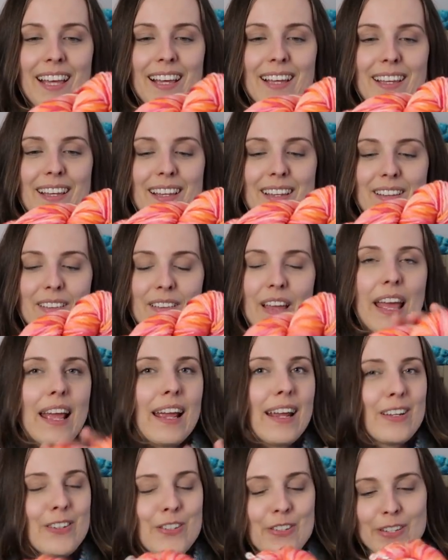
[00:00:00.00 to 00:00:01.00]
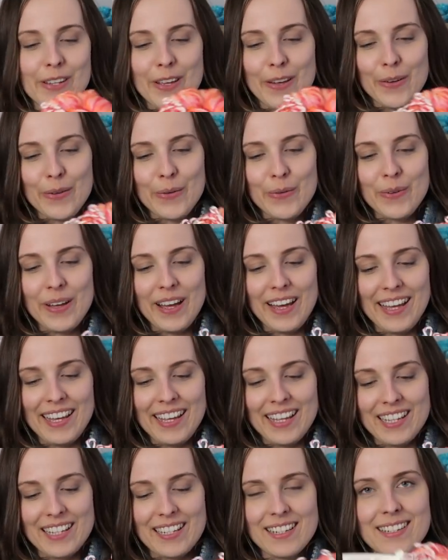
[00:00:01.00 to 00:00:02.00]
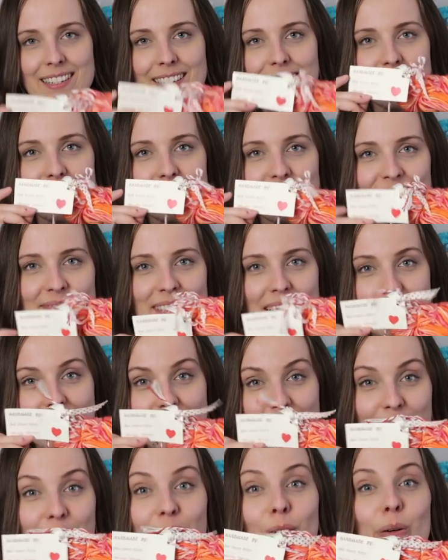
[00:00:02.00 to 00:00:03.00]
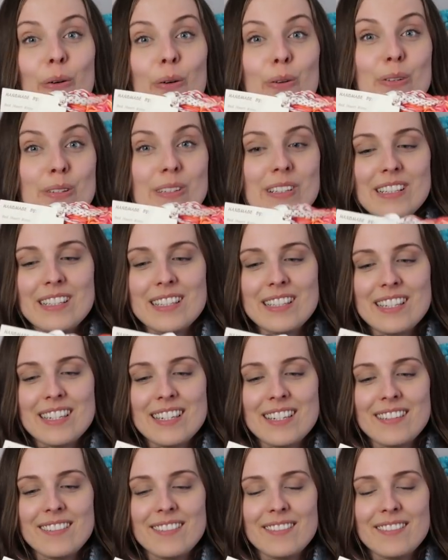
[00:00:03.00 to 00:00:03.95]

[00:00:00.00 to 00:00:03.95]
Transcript: uh, ages ago and that's her old